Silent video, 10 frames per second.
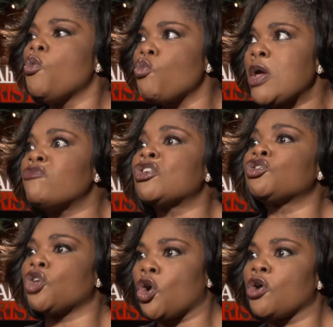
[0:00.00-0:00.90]
we
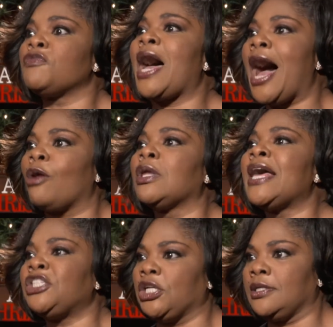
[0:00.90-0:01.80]
reserved our
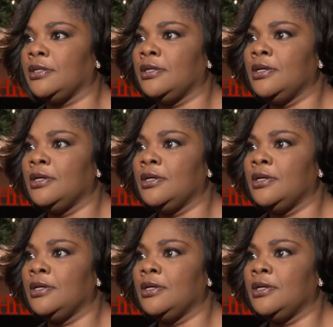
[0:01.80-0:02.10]
legend.